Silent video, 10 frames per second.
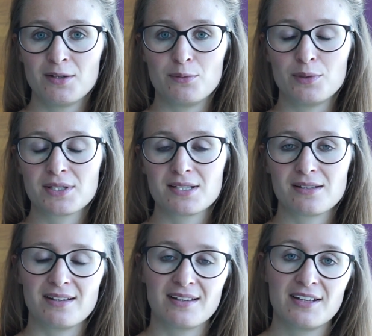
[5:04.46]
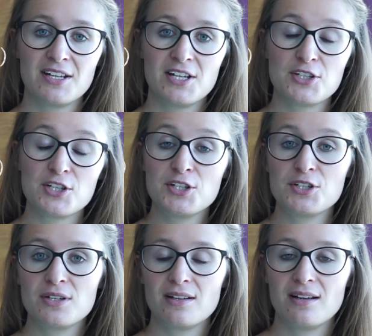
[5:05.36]
Words like
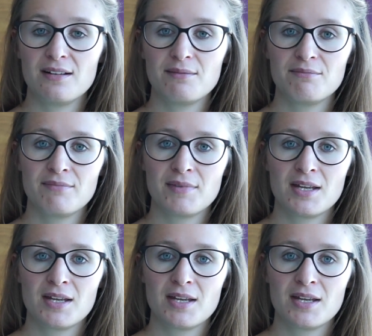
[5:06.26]
čeština,